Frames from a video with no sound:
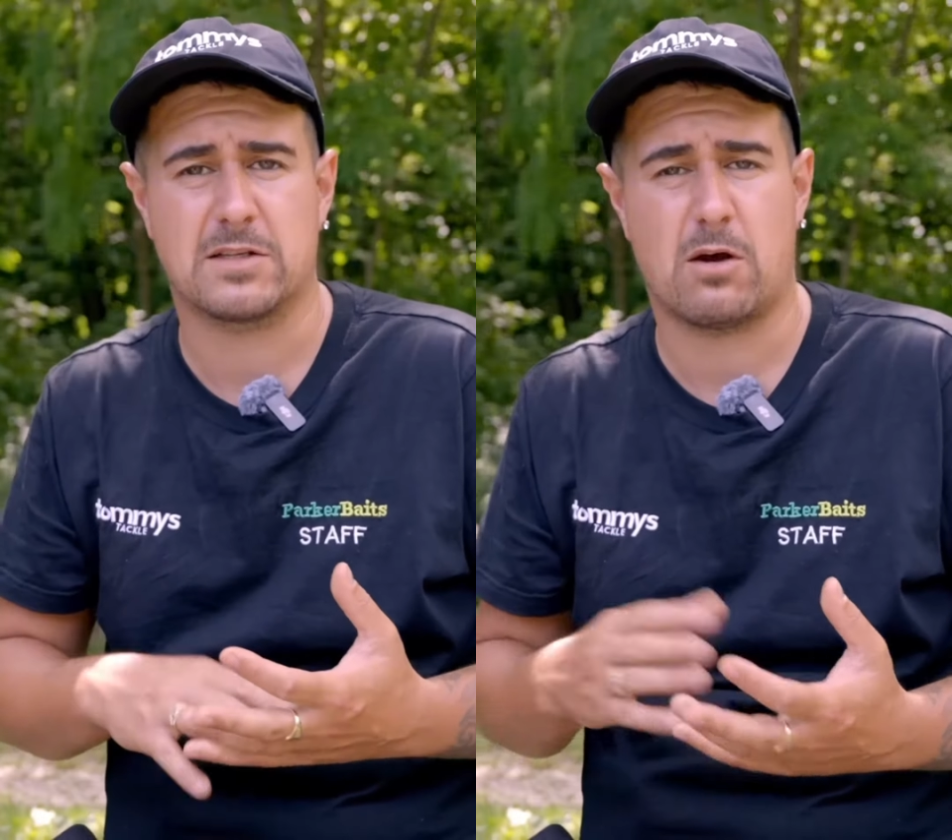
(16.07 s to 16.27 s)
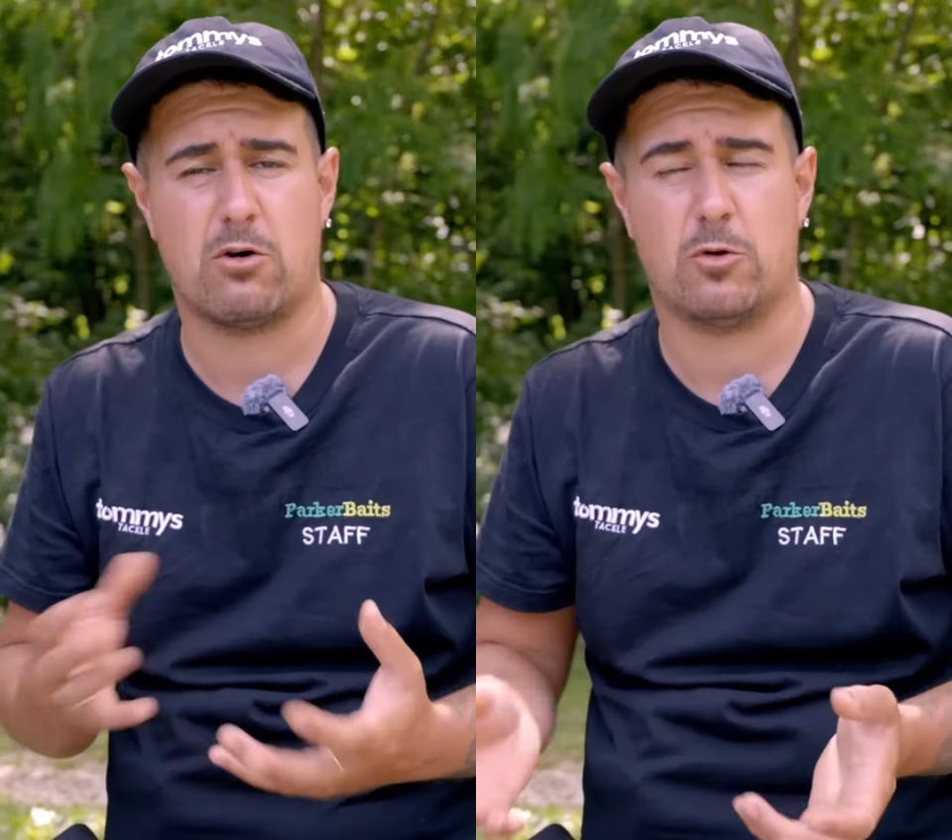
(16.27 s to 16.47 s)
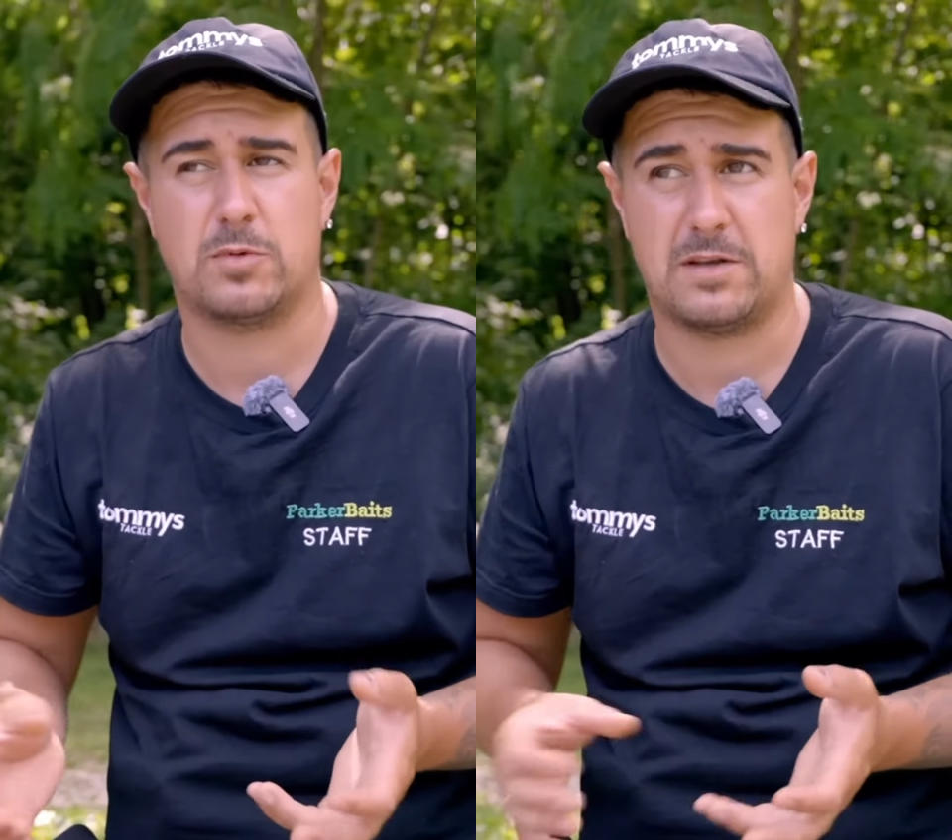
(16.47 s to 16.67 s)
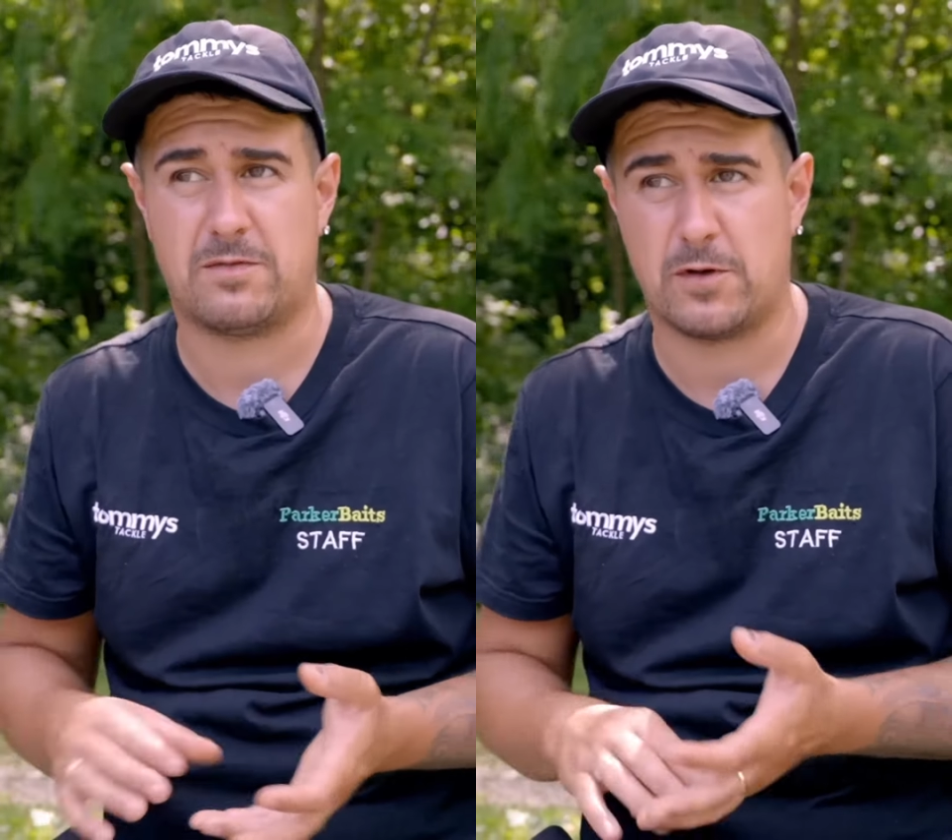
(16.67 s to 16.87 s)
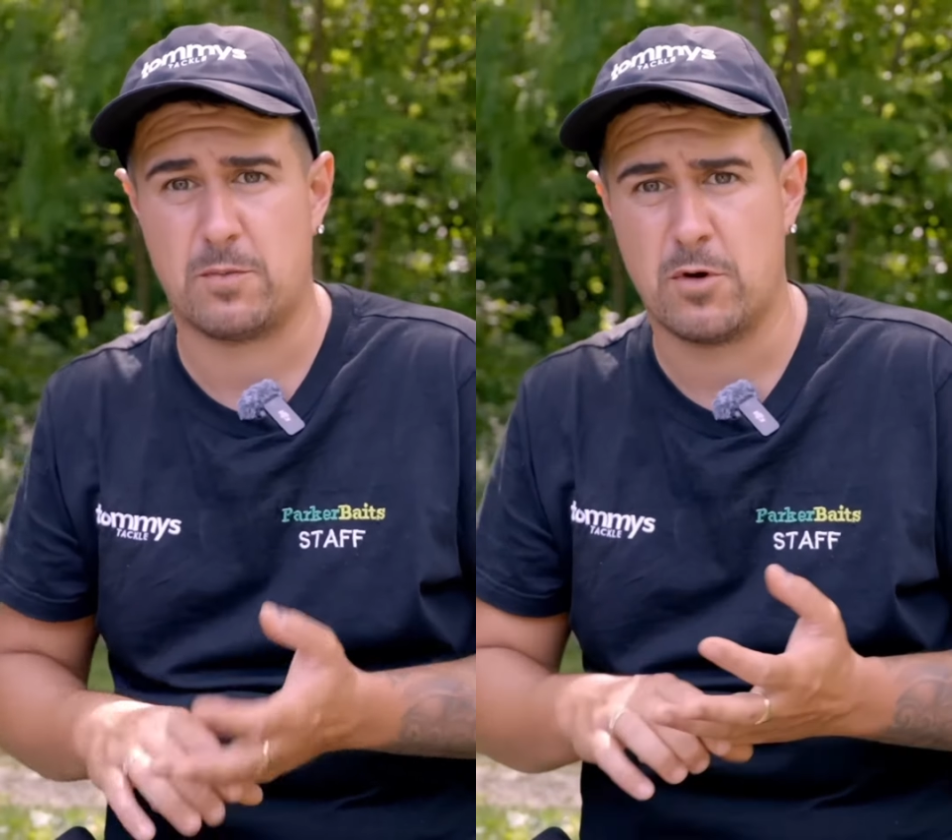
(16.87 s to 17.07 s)
so I opted
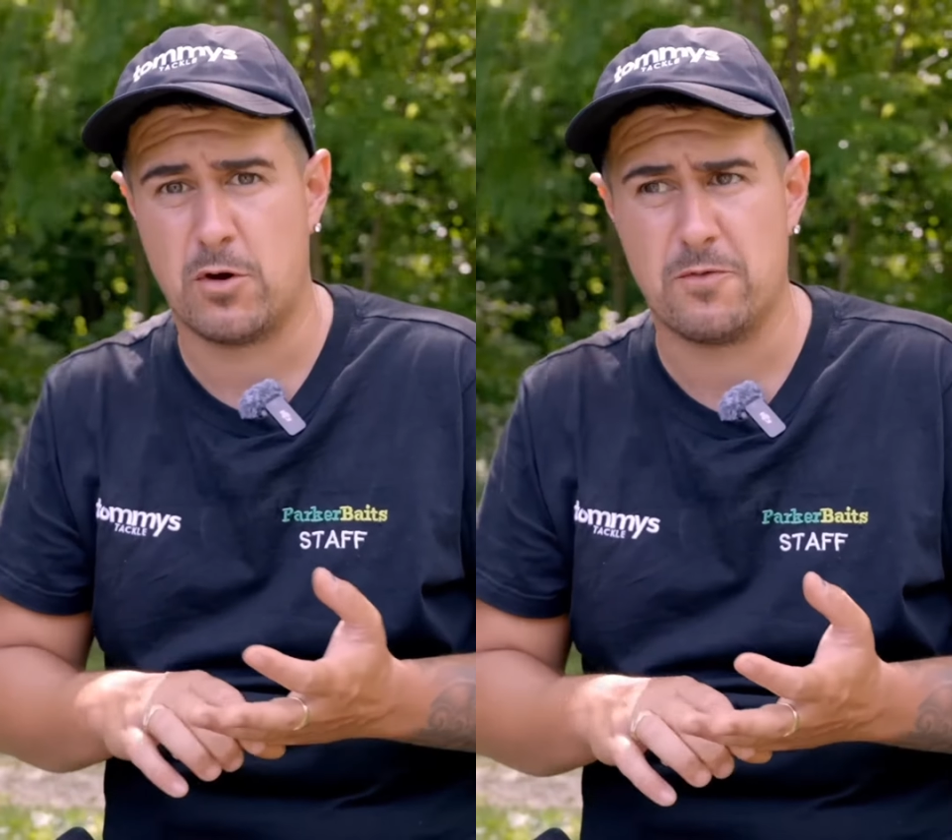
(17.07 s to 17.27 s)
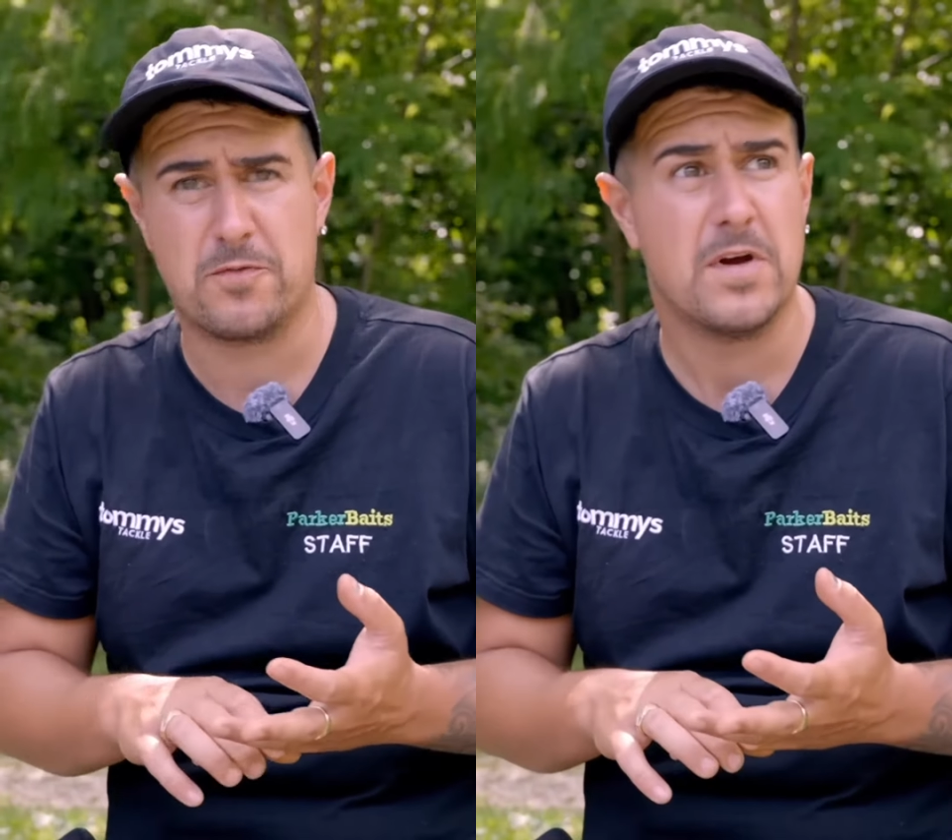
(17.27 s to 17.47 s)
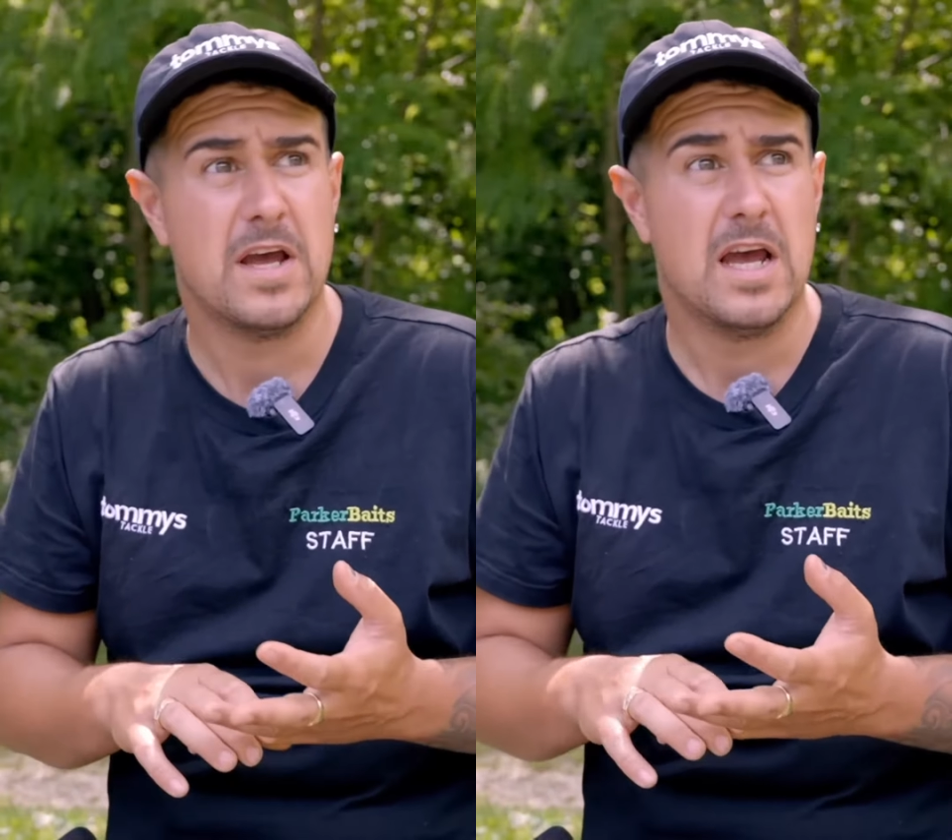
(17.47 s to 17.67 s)
for the move.